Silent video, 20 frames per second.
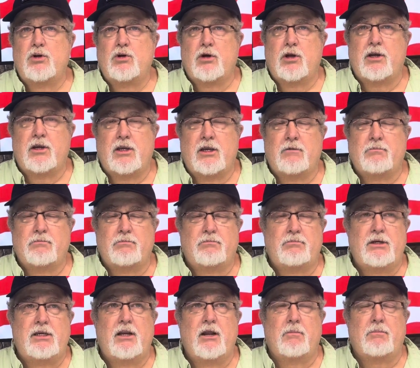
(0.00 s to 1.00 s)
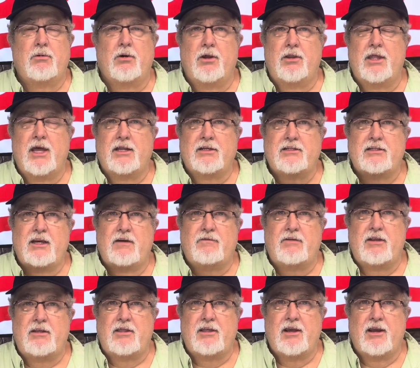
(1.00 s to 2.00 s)
You're going to get beat up on that
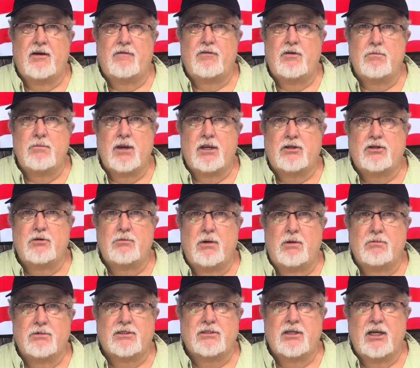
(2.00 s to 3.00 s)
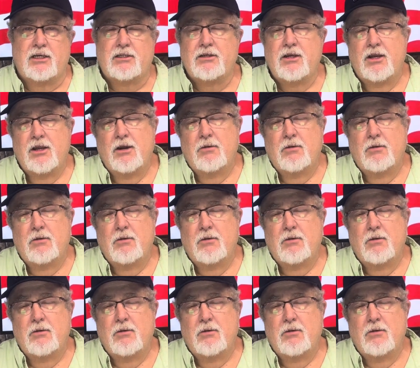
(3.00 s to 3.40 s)
safety thing if you make too many mistakes.